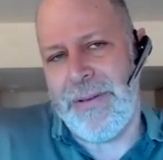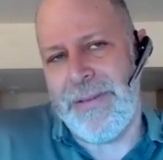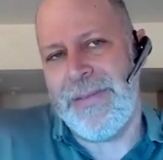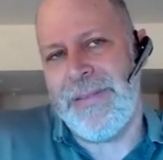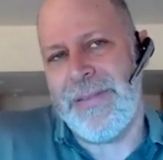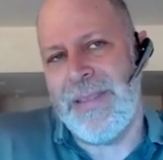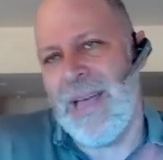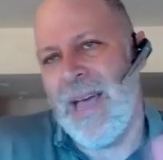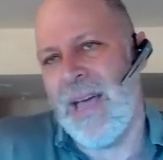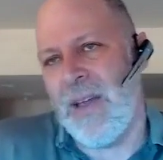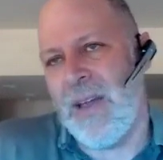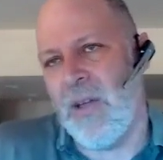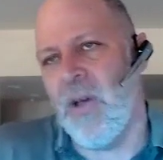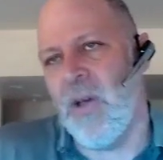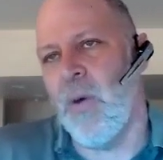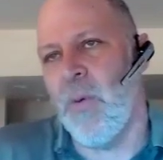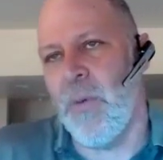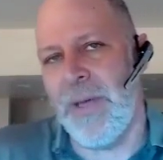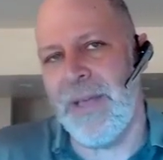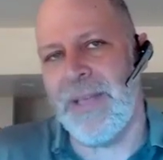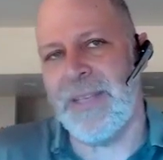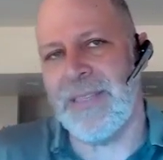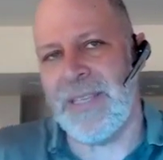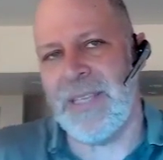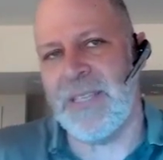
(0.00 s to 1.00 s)
Not
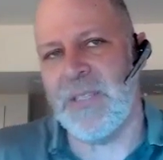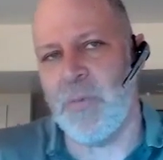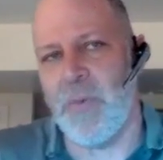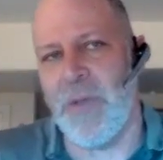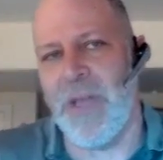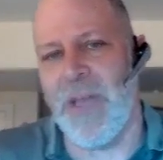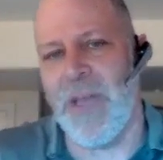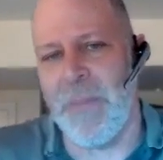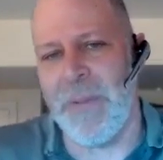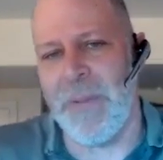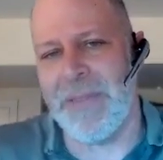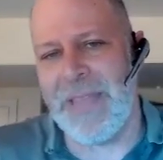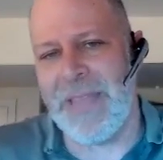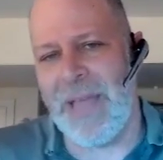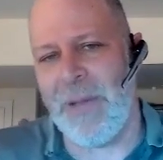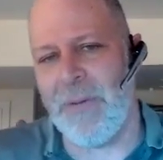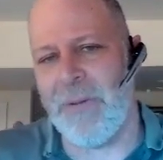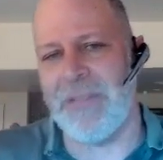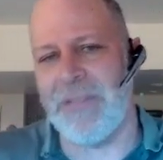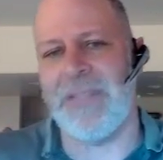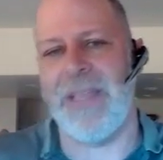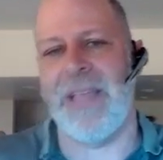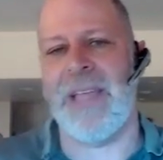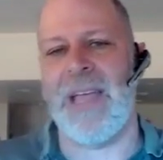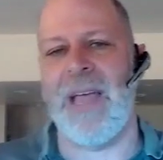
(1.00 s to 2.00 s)
always as well, but that
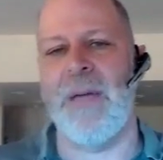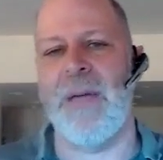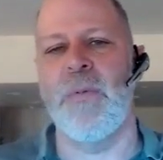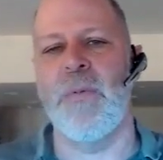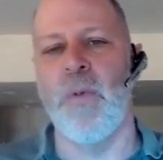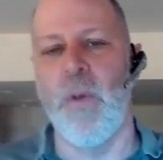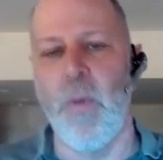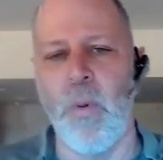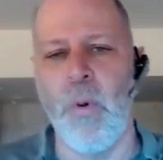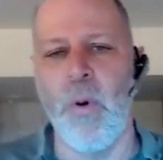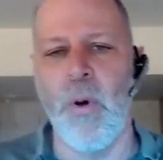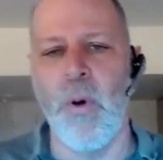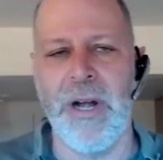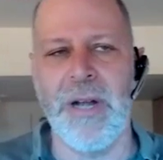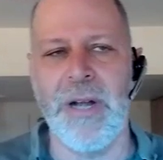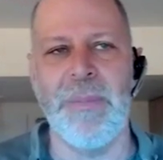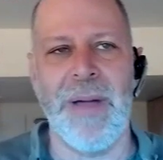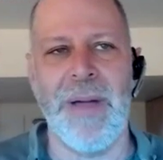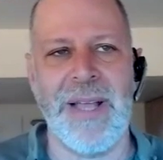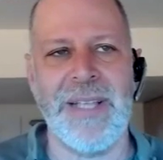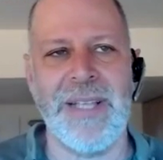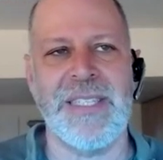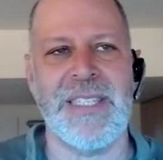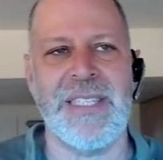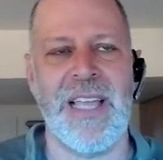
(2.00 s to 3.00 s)
was like I reward
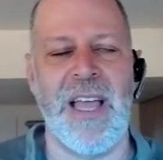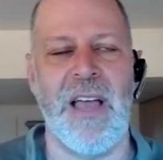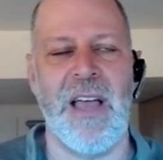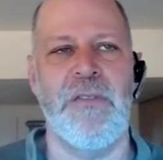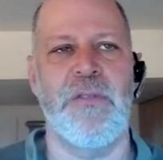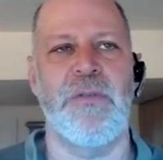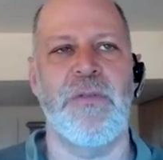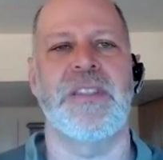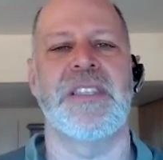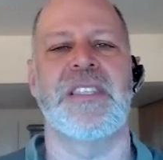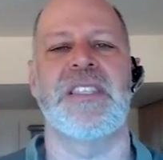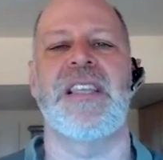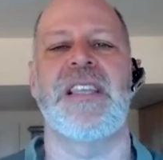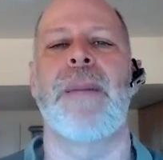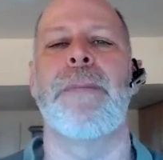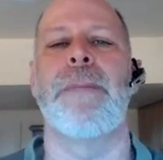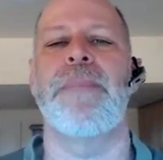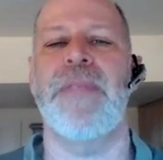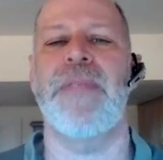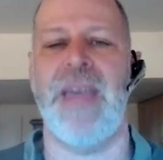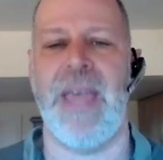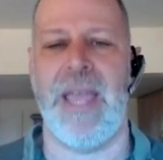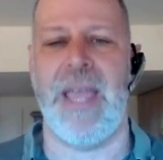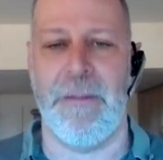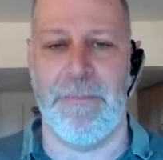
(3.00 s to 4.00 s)
myself with
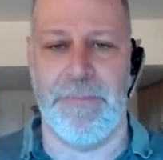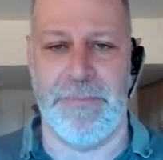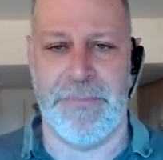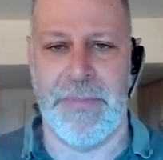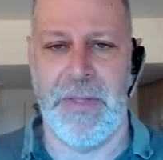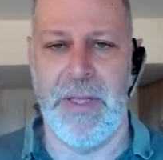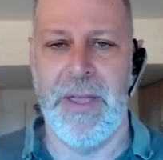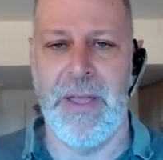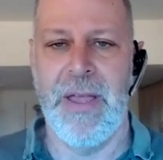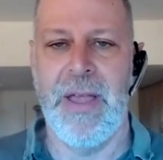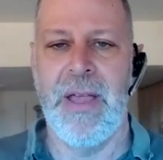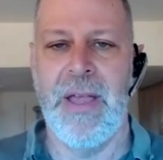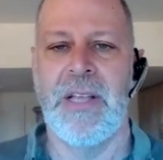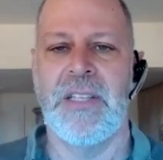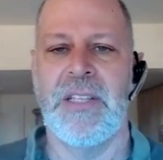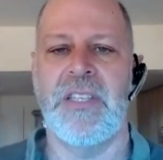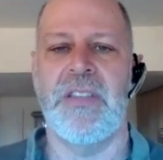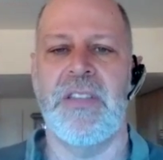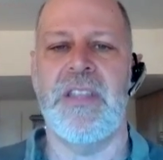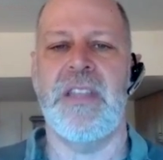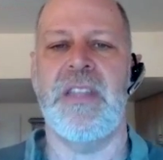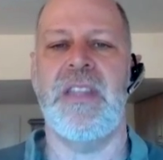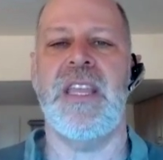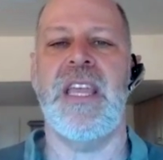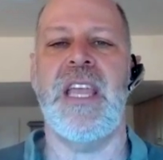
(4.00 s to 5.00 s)
something. So
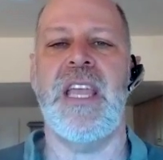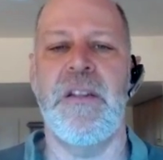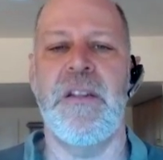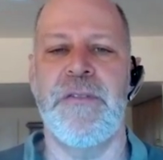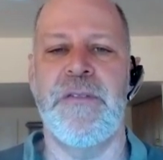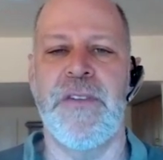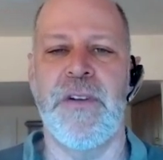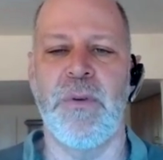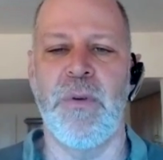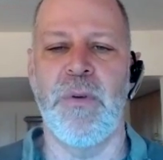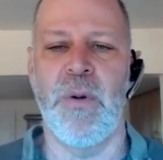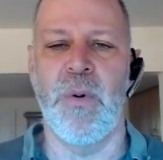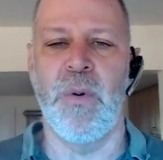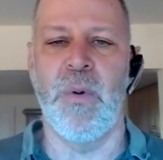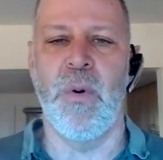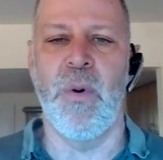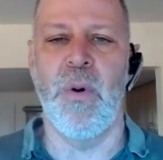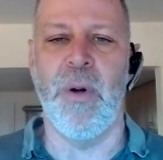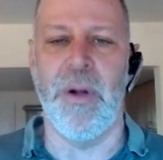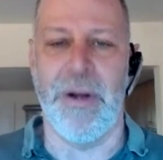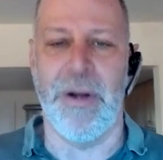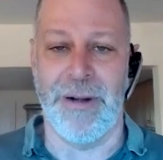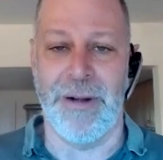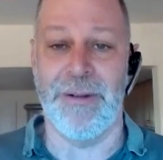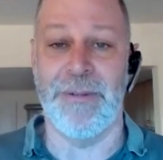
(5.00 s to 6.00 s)
the need for
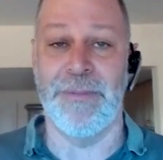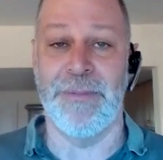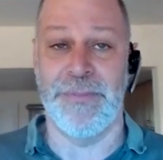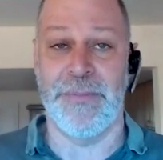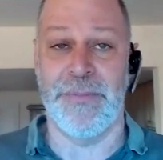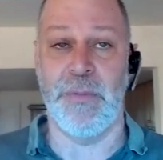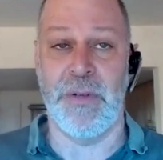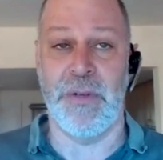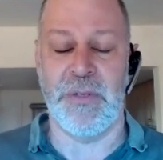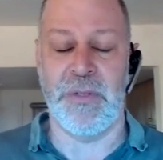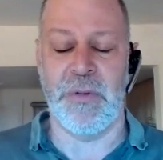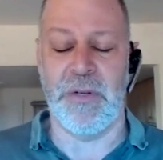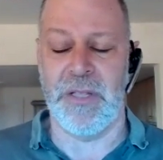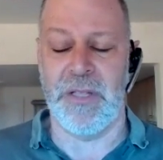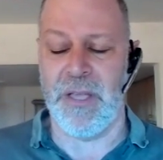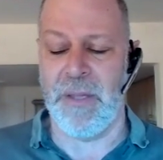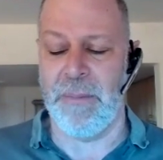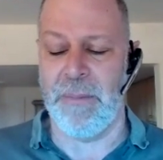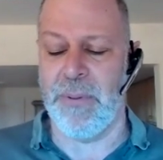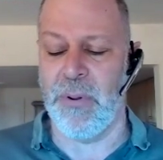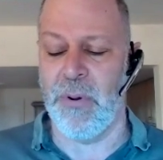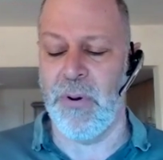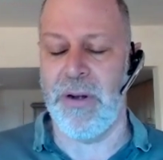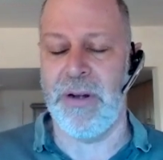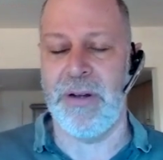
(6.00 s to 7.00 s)
reward was really
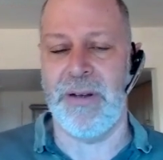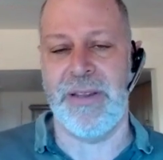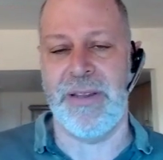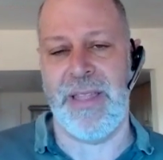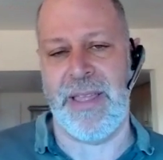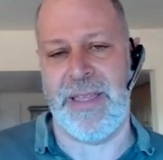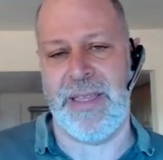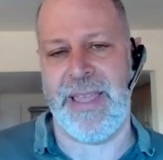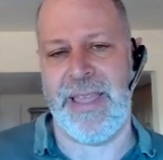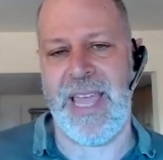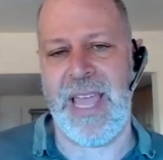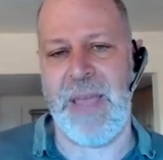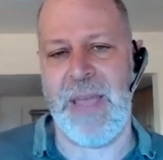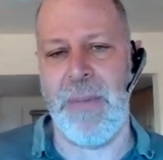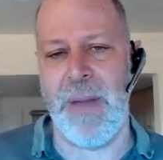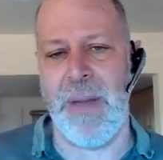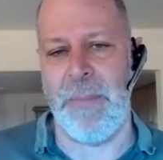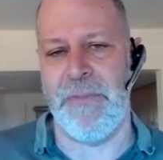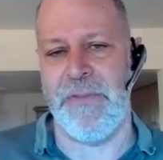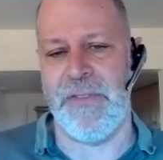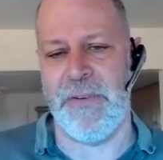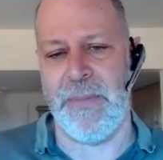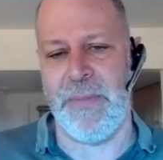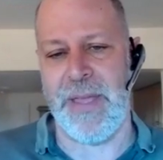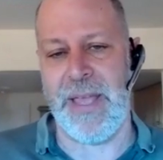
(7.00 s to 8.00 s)
important. That came
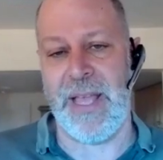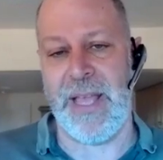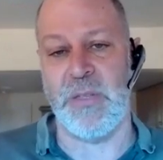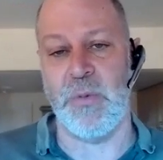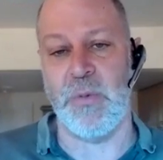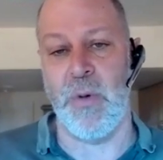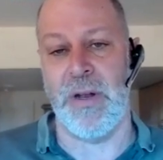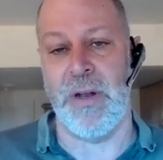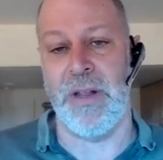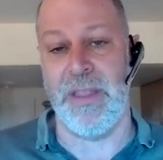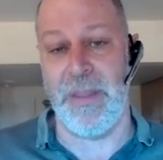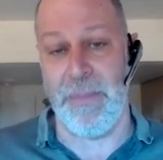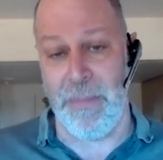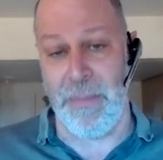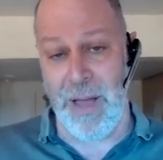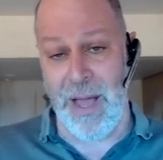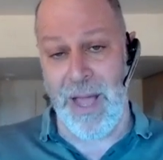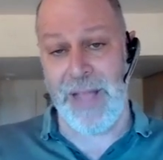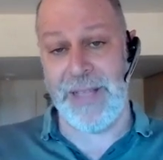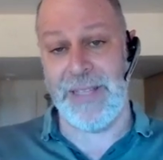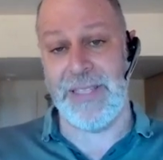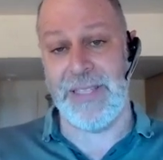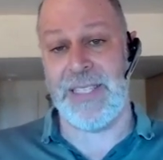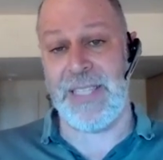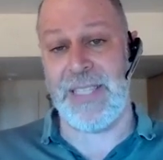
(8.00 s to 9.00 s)
for me as one of the
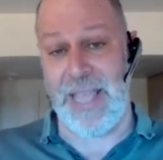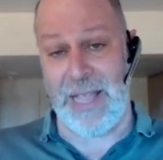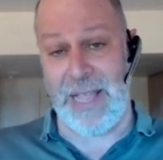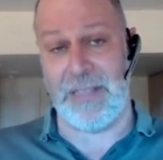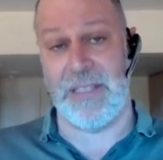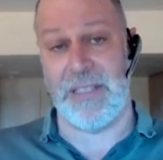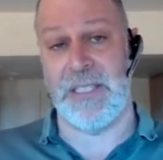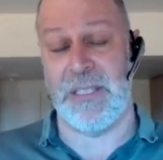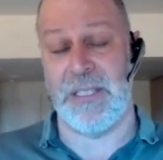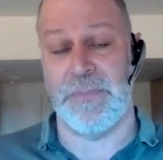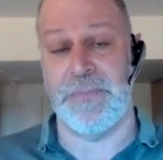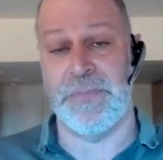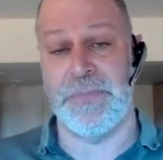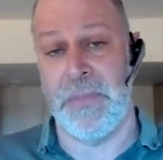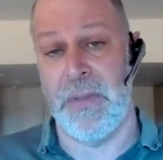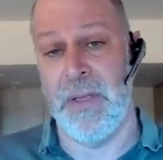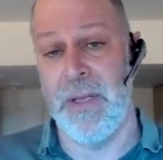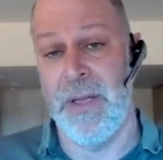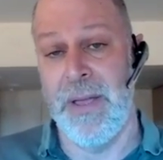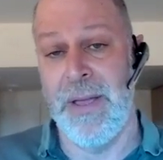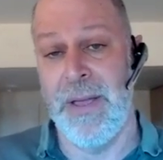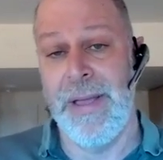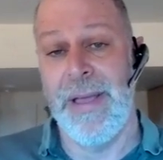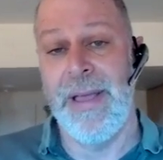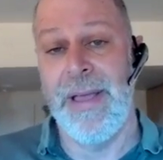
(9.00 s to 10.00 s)
mindsets
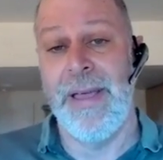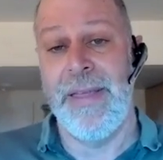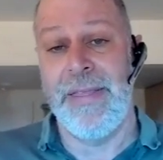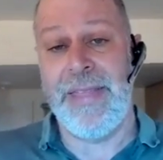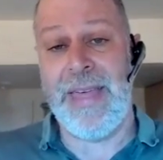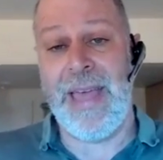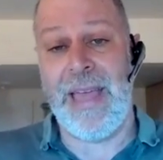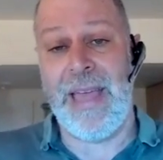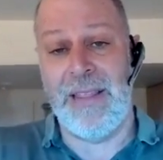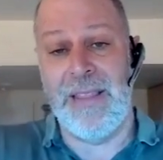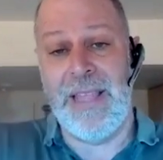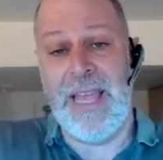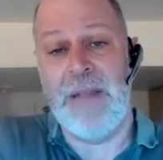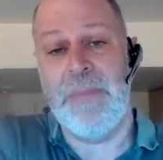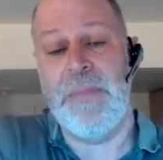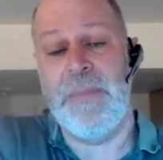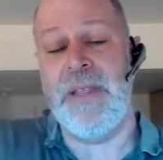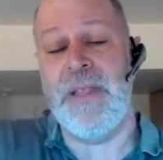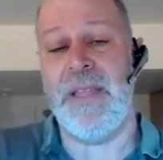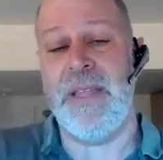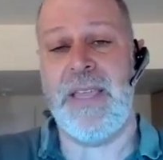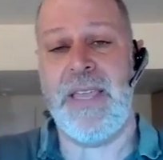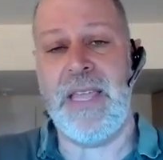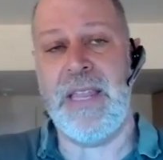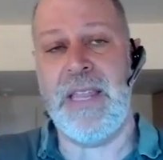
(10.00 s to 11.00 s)
that led me
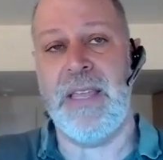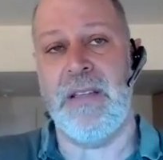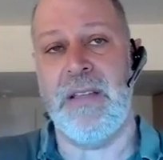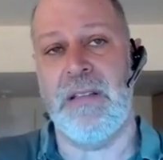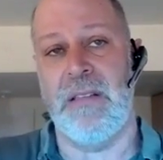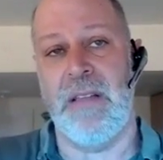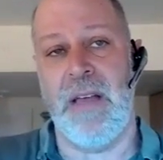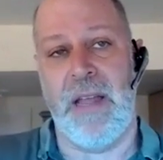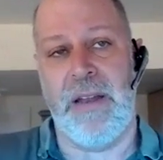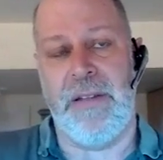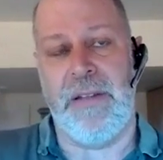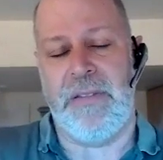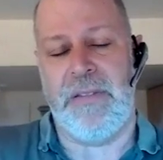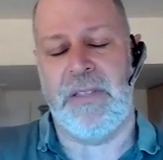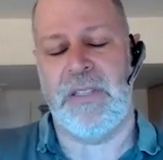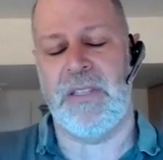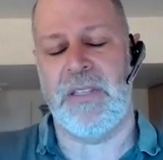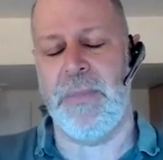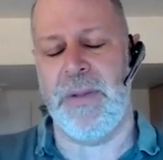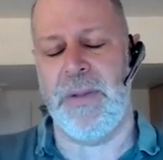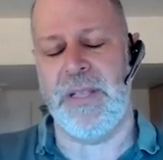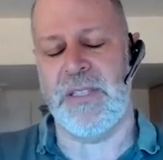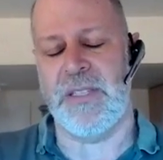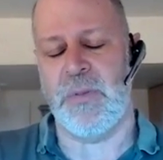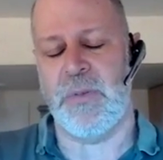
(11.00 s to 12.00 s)
to eating a lot of too
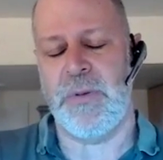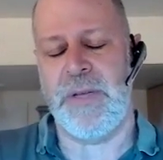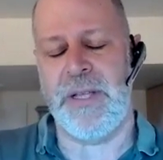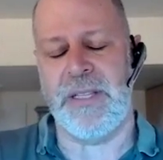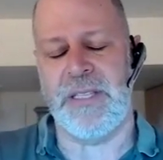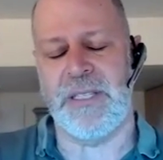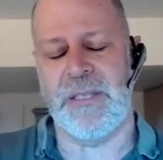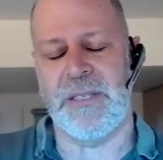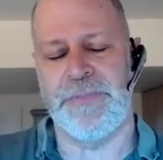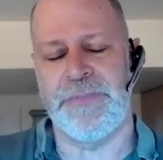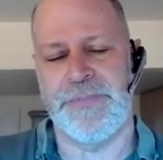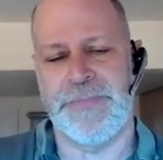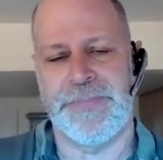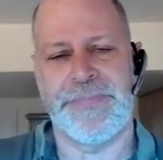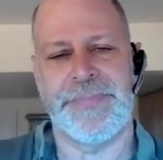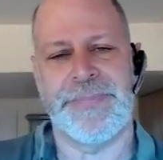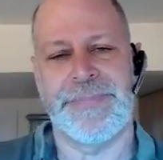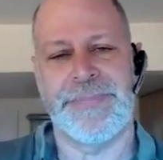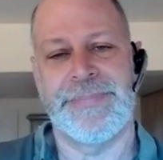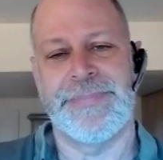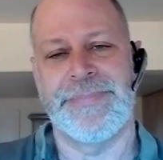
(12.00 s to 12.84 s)
many sweets.